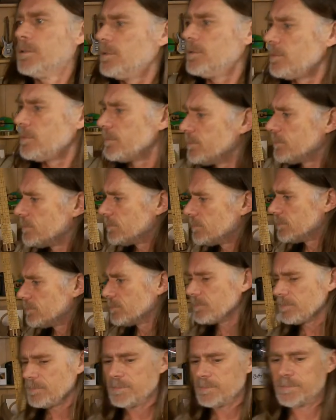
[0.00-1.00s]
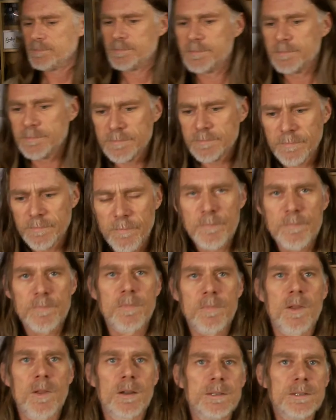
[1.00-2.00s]
Darling, honestly, that's
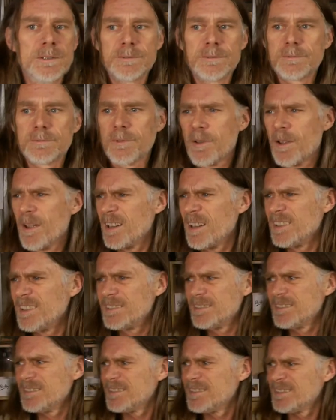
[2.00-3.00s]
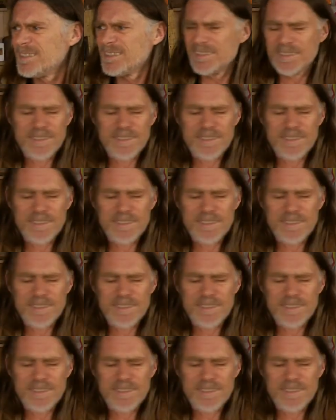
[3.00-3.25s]
what will get you kicked off.